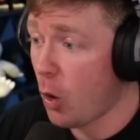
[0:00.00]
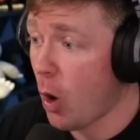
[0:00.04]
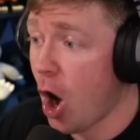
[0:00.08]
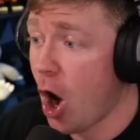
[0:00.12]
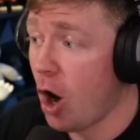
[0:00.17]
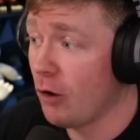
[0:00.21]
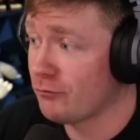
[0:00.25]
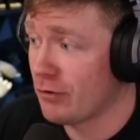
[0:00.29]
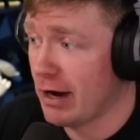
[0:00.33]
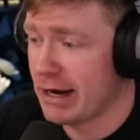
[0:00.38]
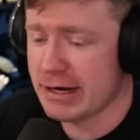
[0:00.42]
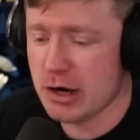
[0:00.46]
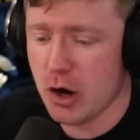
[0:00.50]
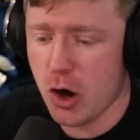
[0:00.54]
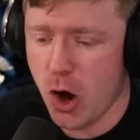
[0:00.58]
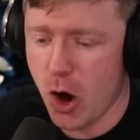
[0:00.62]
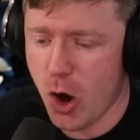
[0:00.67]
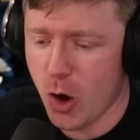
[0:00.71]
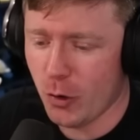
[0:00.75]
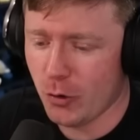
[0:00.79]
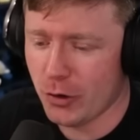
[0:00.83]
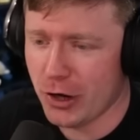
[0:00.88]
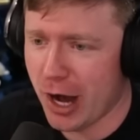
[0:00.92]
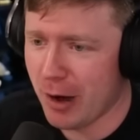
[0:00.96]
already.
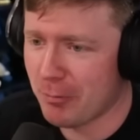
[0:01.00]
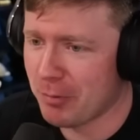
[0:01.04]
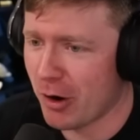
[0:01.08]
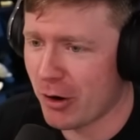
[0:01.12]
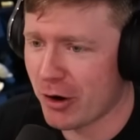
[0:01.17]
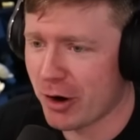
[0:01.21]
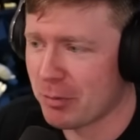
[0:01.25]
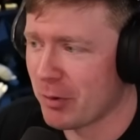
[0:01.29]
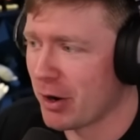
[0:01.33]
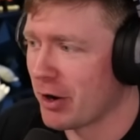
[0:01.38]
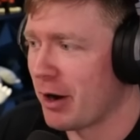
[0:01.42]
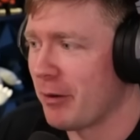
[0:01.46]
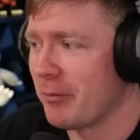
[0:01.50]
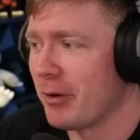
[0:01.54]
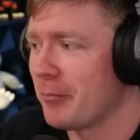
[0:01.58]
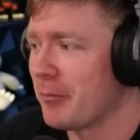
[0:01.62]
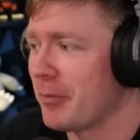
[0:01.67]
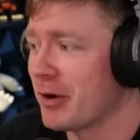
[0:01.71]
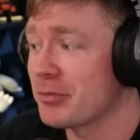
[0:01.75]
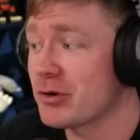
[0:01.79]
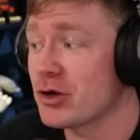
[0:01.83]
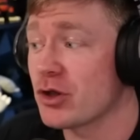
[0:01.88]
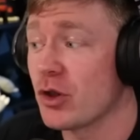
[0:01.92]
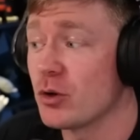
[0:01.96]
Hold up. I'm
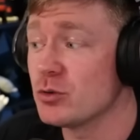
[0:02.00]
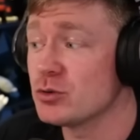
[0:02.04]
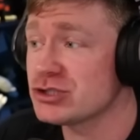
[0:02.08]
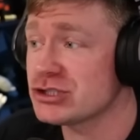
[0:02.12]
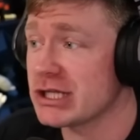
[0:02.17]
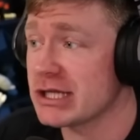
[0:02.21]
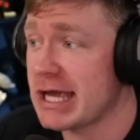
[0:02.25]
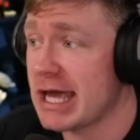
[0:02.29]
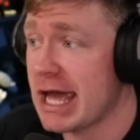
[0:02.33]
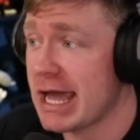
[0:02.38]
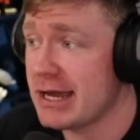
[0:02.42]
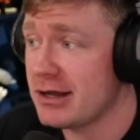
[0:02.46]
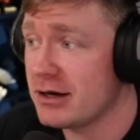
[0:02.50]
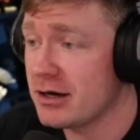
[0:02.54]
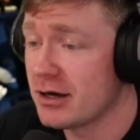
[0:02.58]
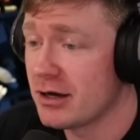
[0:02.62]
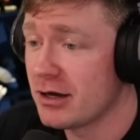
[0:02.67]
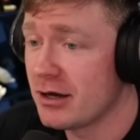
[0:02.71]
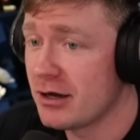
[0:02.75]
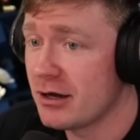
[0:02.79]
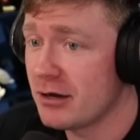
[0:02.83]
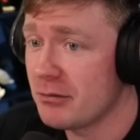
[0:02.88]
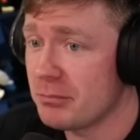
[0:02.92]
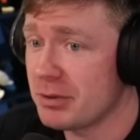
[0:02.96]
gonna close the gate,
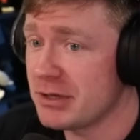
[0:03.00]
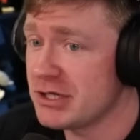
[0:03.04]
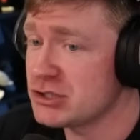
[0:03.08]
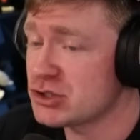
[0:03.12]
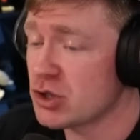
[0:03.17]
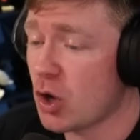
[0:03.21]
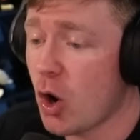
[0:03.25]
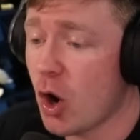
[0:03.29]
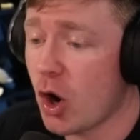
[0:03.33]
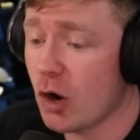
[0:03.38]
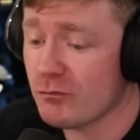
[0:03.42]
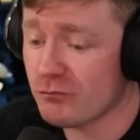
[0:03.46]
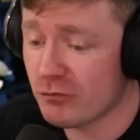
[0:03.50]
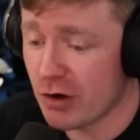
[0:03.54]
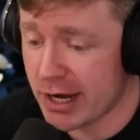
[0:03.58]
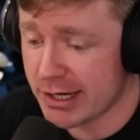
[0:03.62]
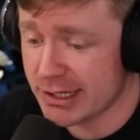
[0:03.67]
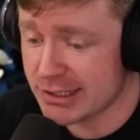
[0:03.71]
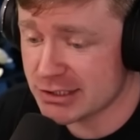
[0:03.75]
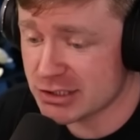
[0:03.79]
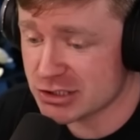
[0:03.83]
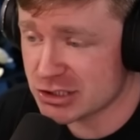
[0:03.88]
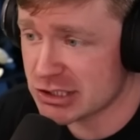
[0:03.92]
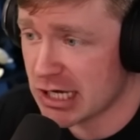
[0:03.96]
but he's
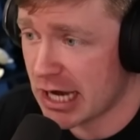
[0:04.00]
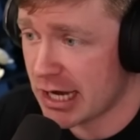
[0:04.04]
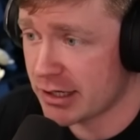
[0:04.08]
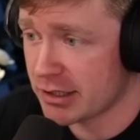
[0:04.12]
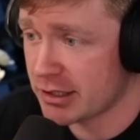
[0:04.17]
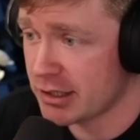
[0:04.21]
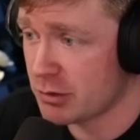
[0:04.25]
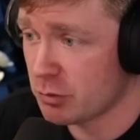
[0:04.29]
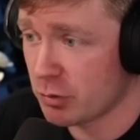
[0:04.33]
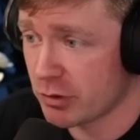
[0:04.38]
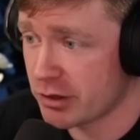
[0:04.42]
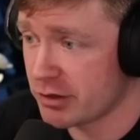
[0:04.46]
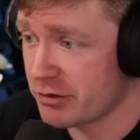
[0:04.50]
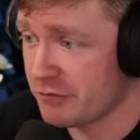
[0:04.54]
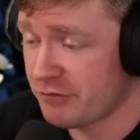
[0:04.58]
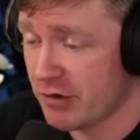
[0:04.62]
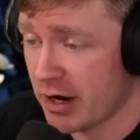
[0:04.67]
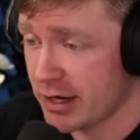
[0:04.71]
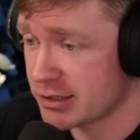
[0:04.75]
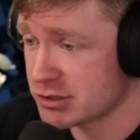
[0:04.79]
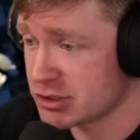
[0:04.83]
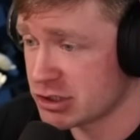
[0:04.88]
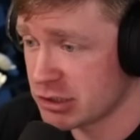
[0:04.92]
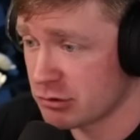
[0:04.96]
already decided he wanted to
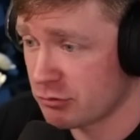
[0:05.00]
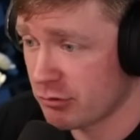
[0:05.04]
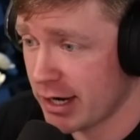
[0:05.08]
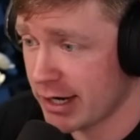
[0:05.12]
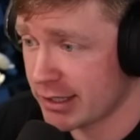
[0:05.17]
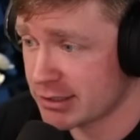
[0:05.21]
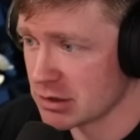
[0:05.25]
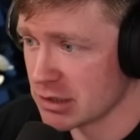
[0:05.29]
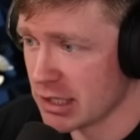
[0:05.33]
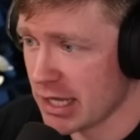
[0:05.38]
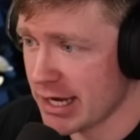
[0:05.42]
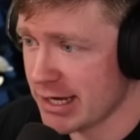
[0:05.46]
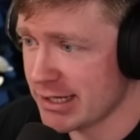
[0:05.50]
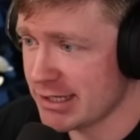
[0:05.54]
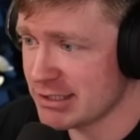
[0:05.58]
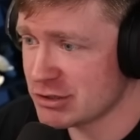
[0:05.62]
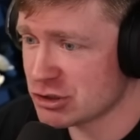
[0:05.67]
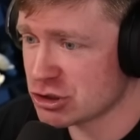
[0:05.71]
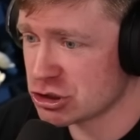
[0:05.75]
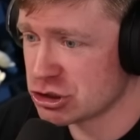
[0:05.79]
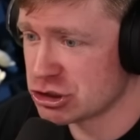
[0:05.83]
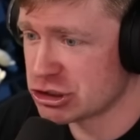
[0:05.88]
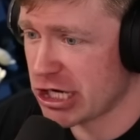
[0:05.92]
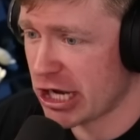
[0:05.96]
fight a T-Rex.
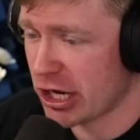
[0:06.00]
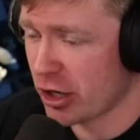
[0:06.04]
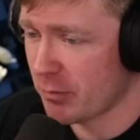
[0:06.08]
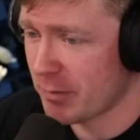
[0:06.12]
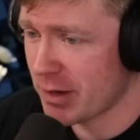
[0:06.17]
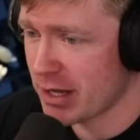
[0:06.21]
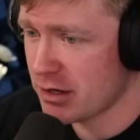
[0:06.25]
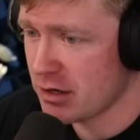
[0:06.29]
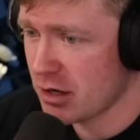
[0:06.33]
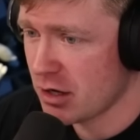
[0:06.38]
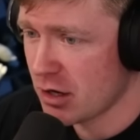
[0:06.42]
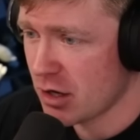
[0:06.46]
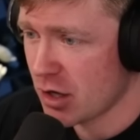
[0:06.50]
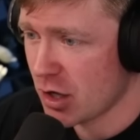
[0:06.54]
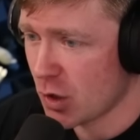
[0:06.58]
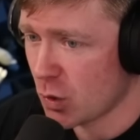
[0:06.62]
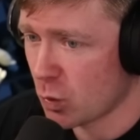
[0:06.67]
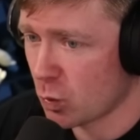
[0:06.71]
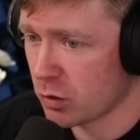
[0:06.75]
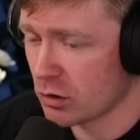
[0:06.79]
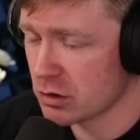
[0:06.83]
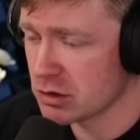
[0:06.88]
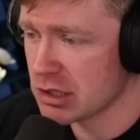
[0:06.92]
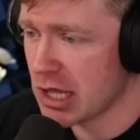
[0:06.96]
Ladies and gentlemen,
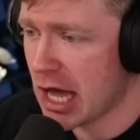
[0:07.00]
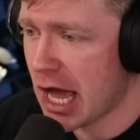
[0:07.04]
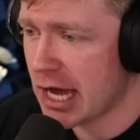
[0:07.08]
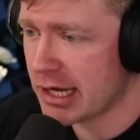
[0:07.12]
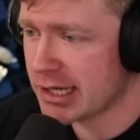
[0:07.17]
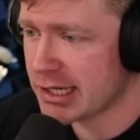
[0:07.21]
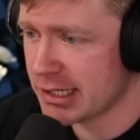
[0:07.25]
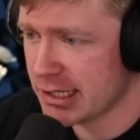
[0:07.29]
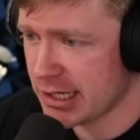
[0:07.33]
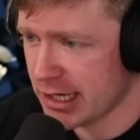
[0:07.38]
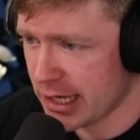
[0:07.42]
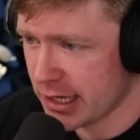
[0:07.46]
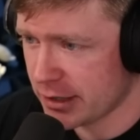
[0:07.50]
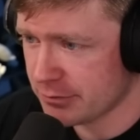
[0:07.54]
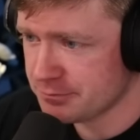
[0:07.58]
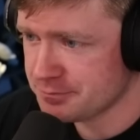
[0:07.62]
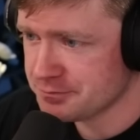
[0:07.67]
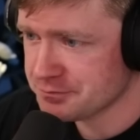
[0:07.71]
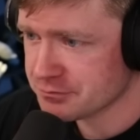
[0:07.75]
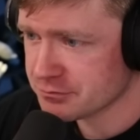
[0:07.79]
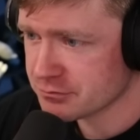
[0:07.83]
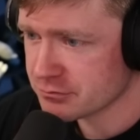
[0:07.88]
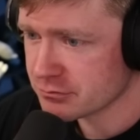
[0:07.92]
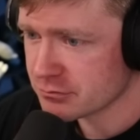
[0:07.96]
we're locking in
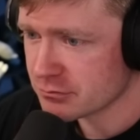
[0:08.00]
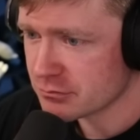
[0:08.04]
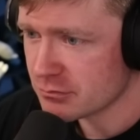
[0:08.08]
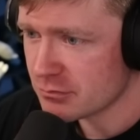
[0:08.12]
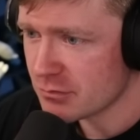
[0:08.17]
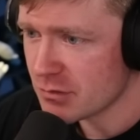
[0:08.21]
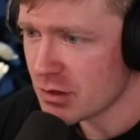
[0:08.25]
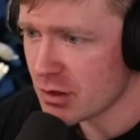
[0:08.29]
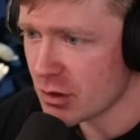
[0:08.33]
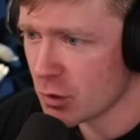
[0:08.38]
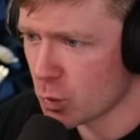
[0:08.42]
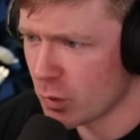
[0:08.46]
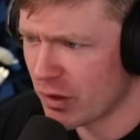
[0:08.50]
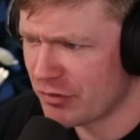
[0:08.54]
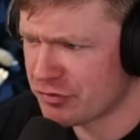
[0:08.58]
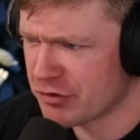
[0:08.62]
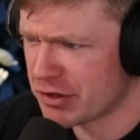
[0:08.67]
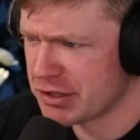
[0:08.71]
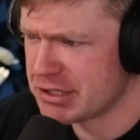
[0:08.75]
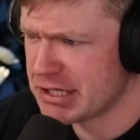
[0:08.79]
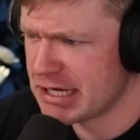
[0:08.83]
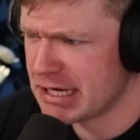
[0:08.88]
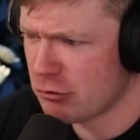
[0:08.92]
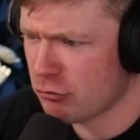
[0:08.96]
with
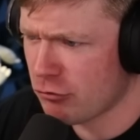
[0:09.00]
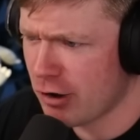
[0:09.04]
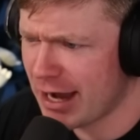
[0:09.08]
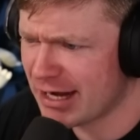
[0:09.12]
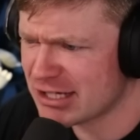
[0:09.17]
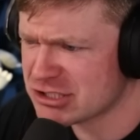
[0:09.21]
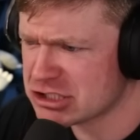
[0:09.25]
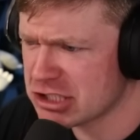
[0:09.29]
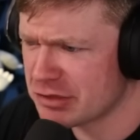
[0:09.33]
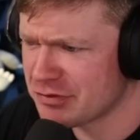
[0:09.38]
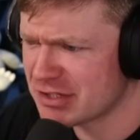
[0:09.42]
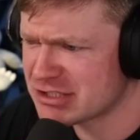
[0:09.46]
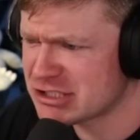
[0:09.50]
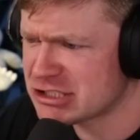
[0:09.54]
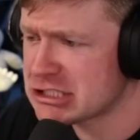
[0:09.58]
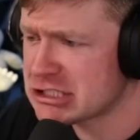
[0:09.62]
the D-Rex and